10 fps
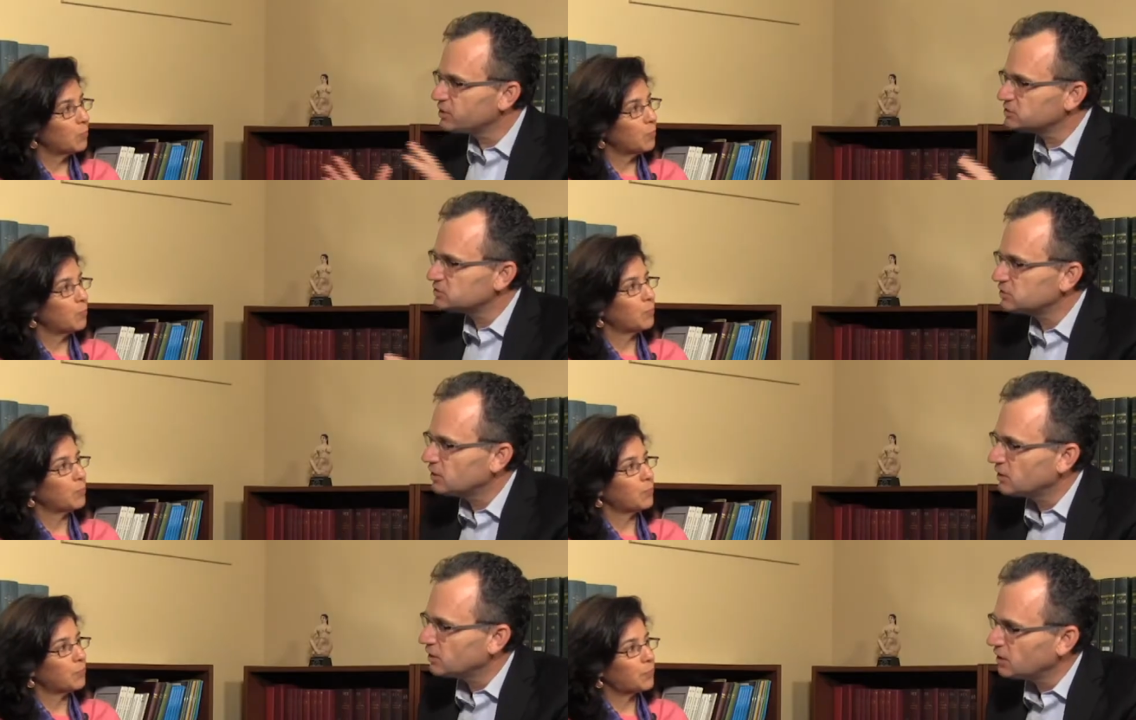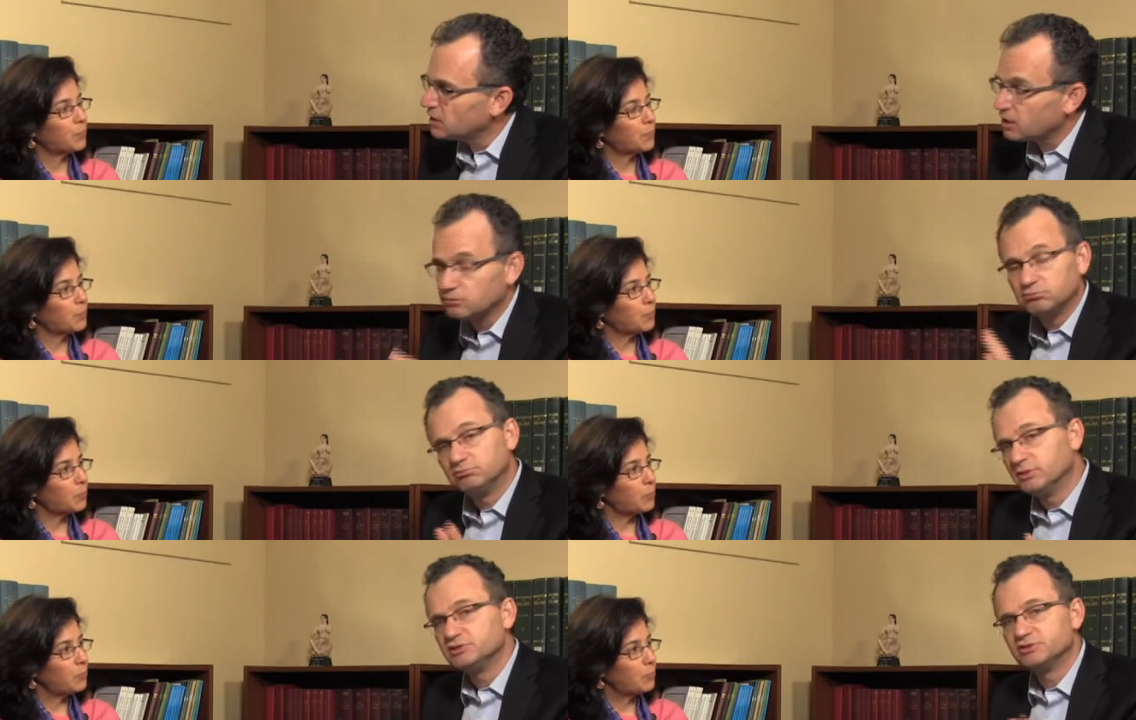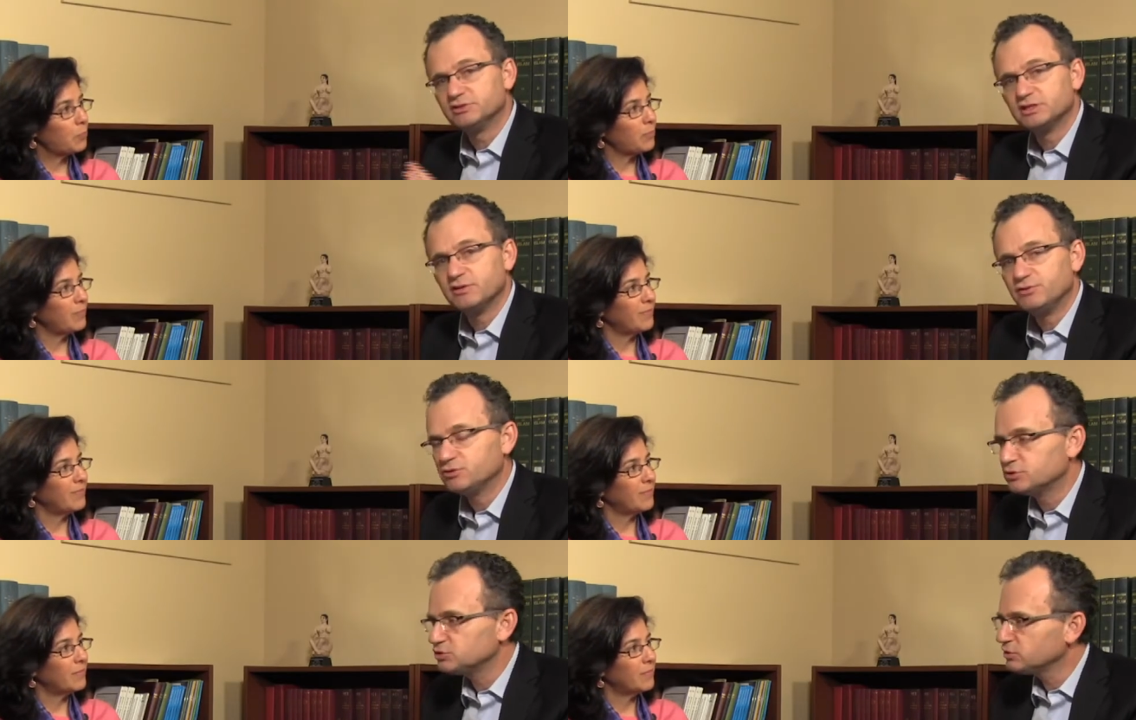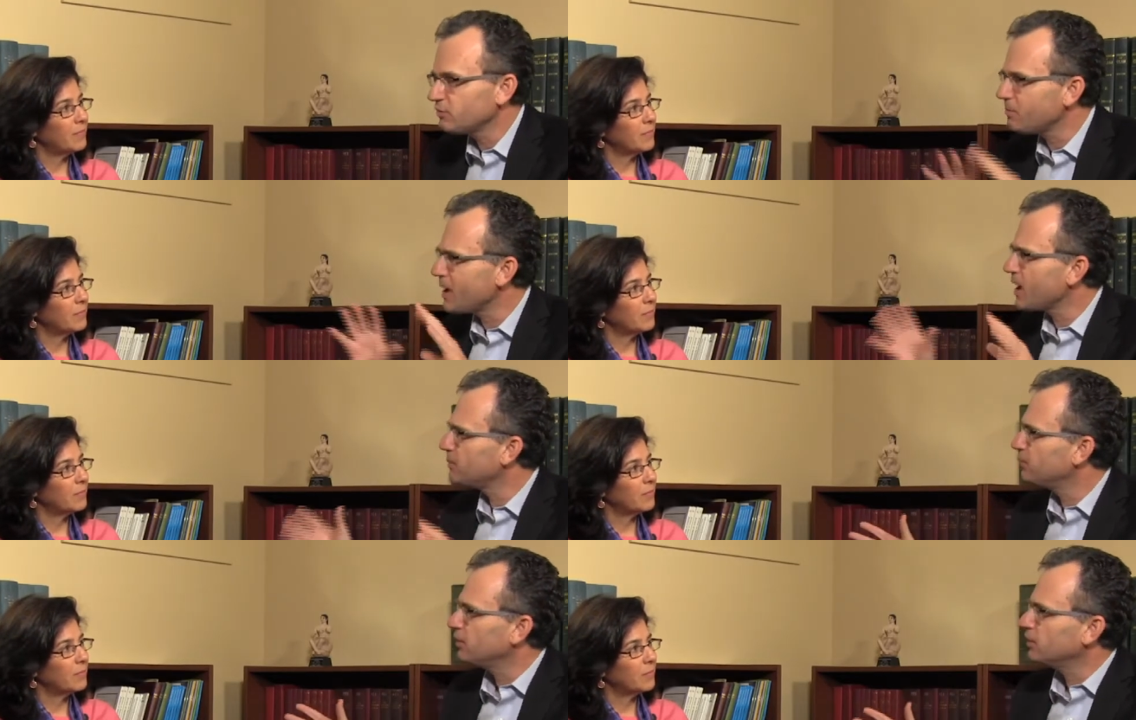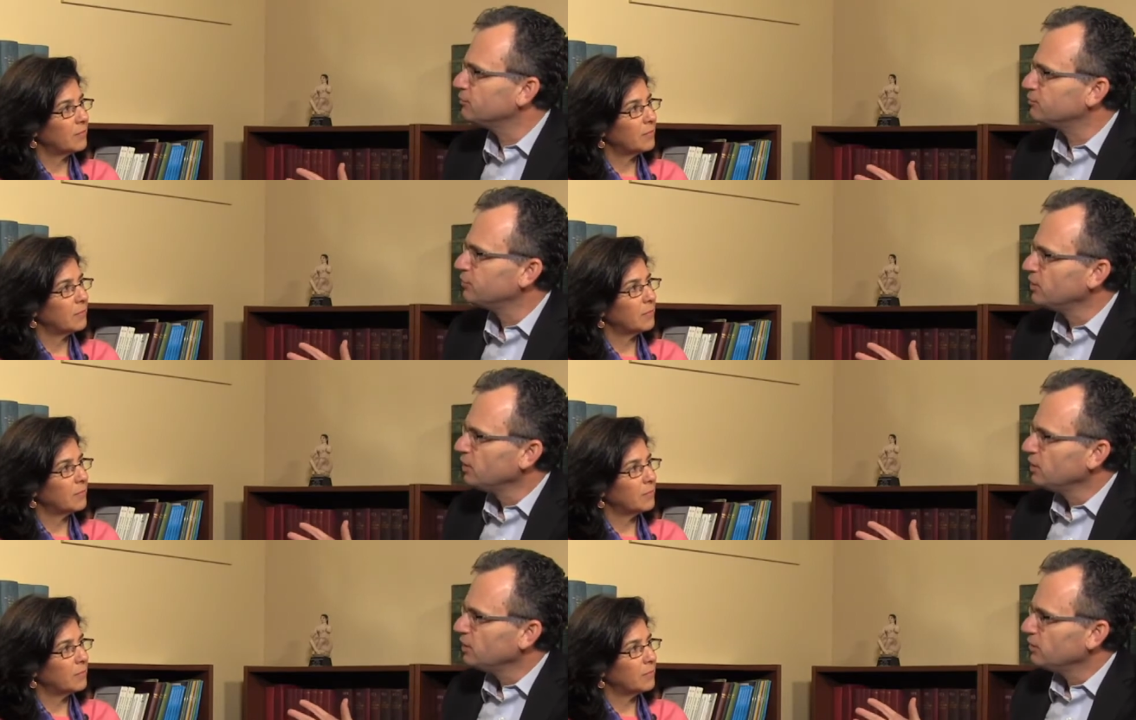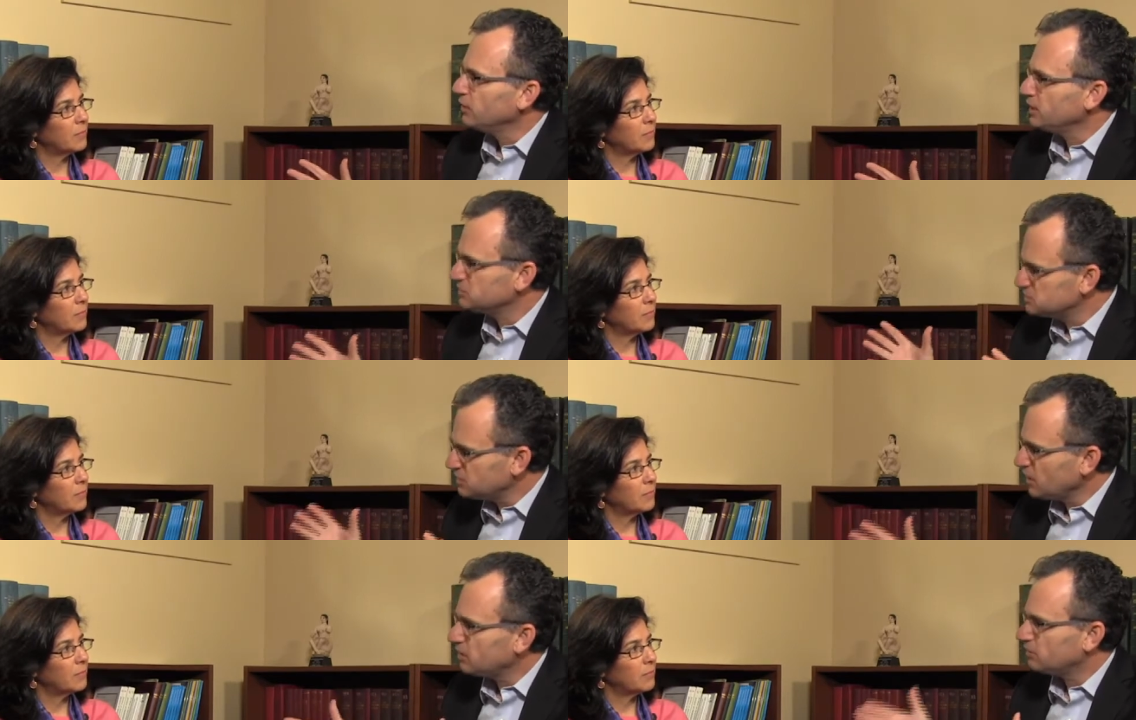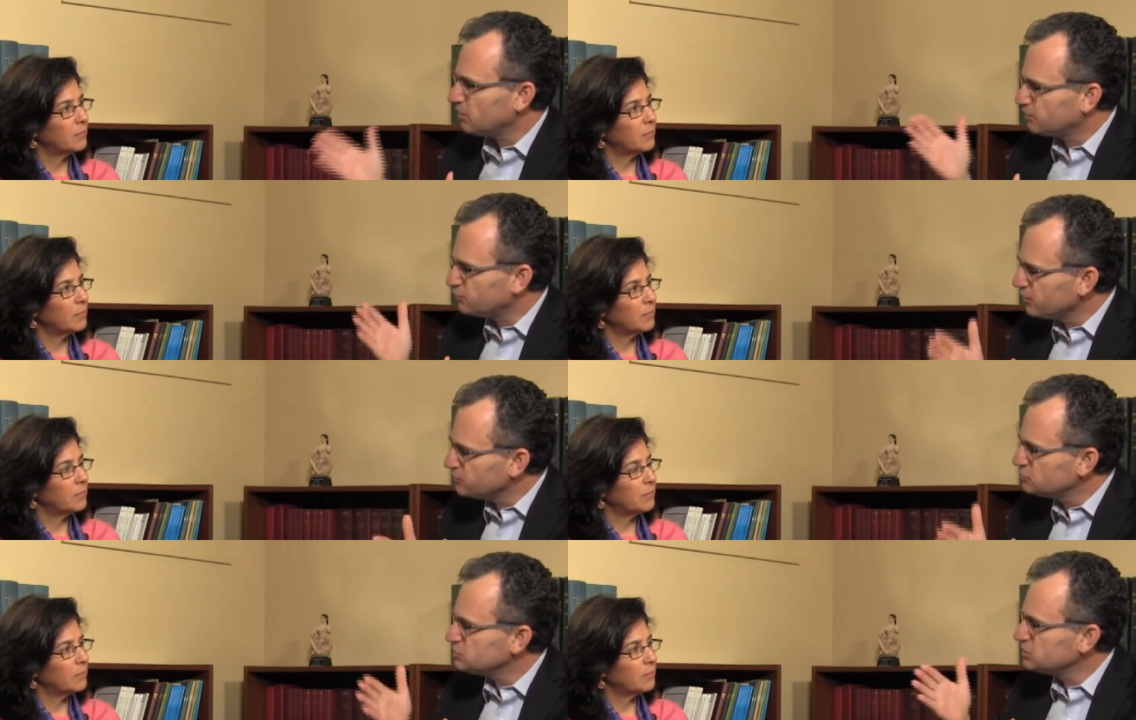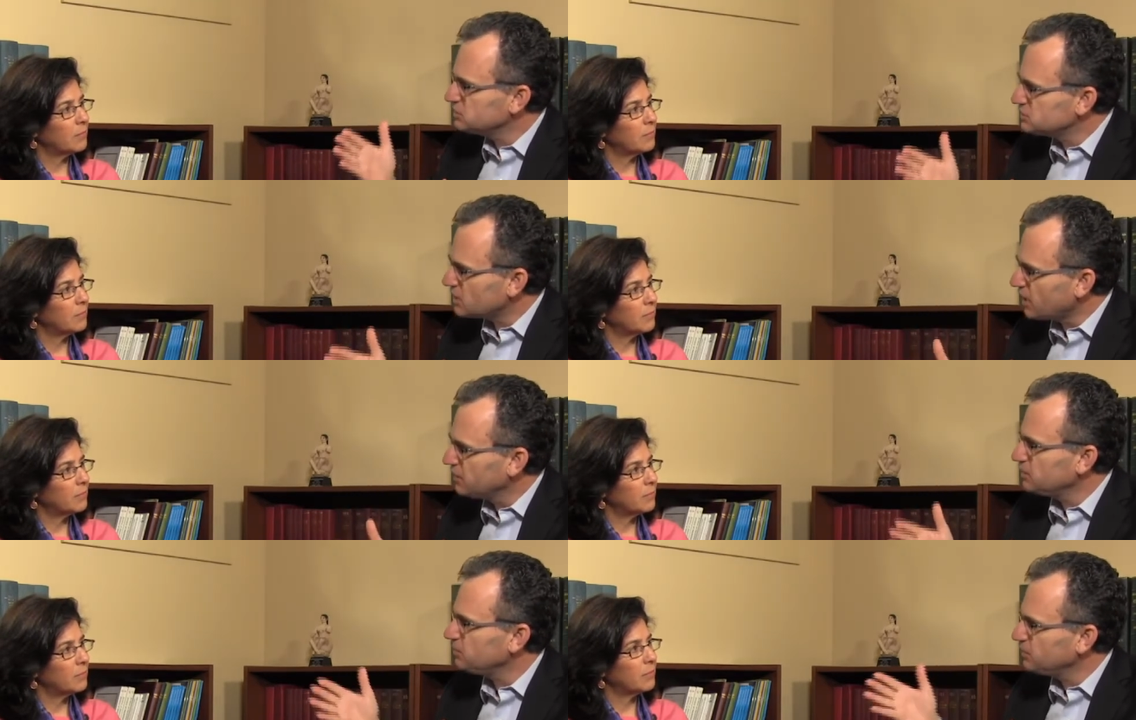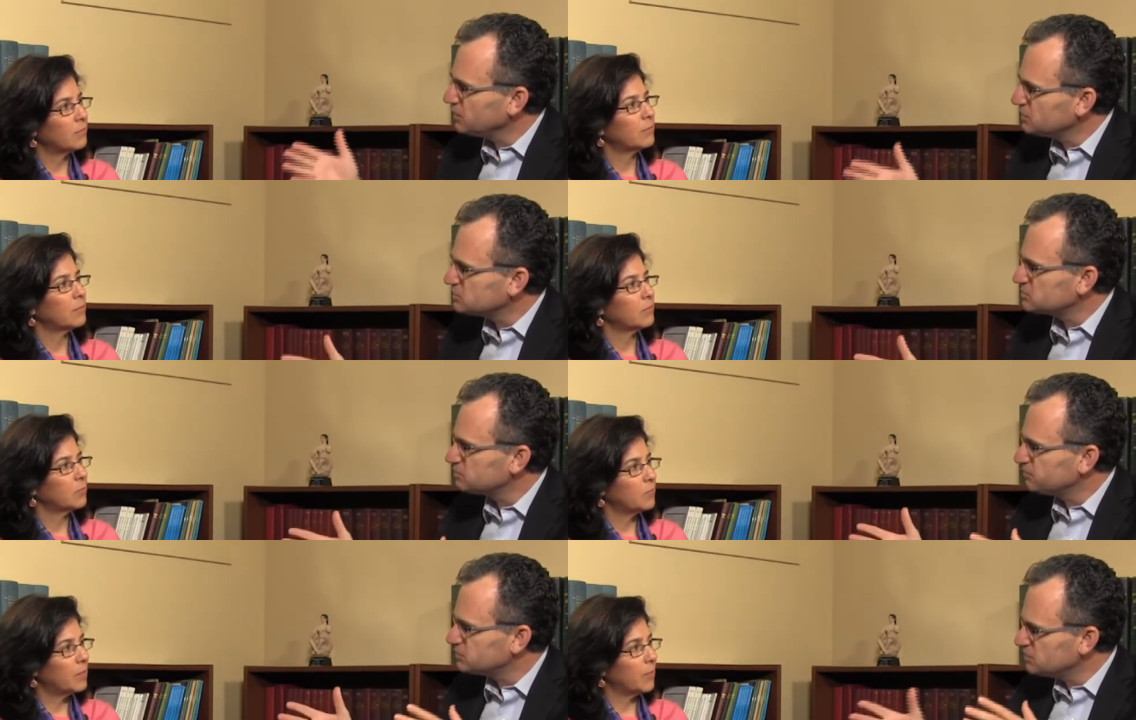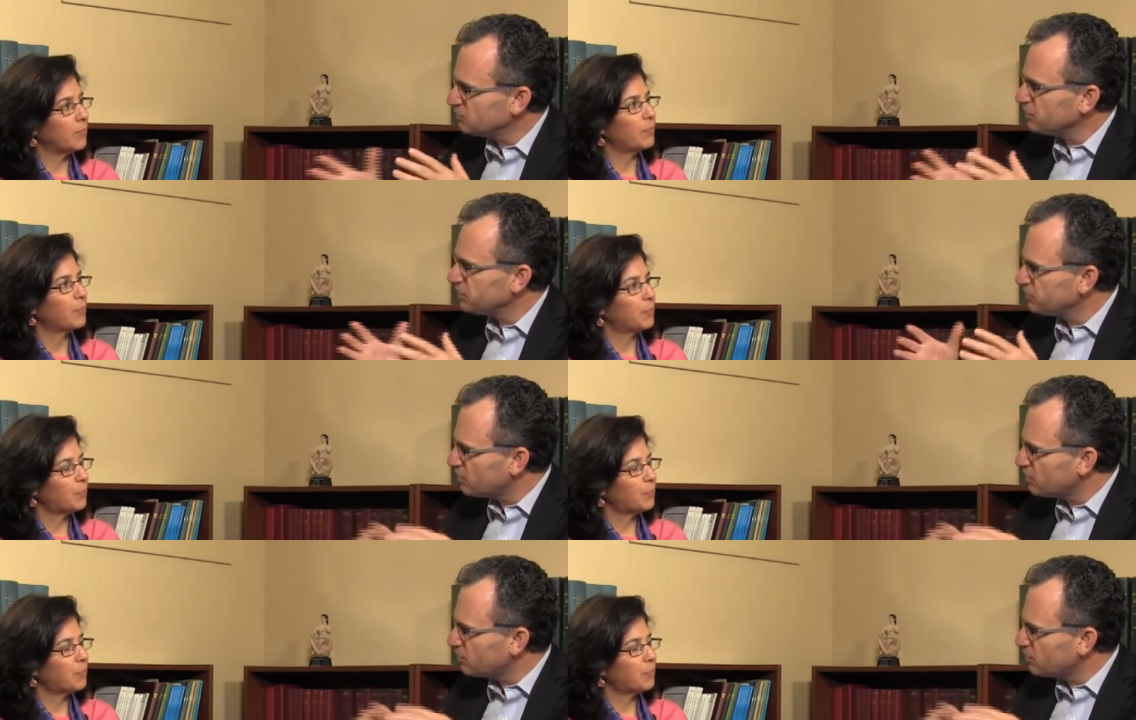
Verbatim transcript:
Speaker 1: give us uh, and our listeners and viewers sort of a map of the extent of refugees, IDPs, Syria yeah.